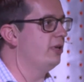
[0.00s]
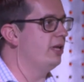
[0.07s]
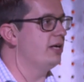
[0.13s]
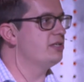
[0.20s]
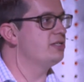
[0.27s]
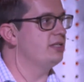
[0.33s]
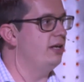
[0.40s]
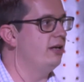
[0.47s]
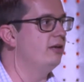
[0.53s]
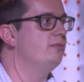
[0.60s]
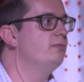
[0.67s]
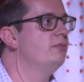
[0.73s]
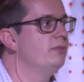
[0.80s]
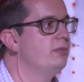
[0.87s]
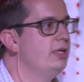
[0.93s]
like
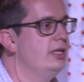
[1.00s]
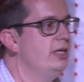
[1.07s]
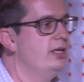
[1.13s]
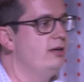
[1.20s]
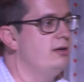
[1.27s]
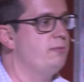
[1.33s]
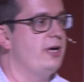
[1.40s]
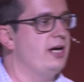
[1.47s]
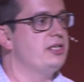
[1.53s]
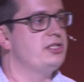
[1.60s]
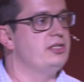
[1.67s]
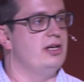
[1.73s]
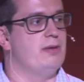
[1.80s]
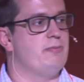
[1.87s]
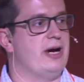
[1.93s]
Slalom who are
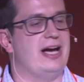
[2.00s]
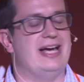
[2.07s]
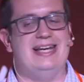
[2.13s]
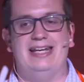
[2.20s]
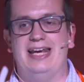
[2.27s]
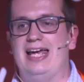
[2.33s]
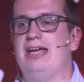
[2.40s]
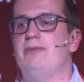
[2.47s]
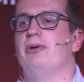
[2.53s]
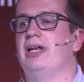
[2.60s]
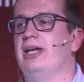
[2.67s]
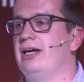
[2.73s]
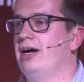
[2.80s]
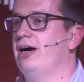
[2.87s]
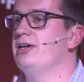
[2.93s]
passionate about
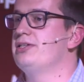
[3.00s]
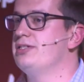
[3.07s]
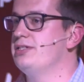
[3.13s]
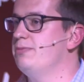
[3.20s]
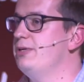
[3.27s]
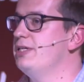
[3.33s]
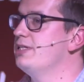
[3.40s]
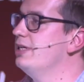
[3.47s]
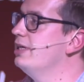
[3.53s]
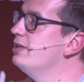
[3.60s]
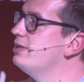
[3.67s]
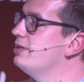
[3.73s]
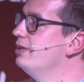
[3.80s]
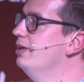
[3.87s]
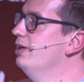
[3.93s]
enabling us as a
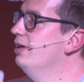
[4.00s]
business.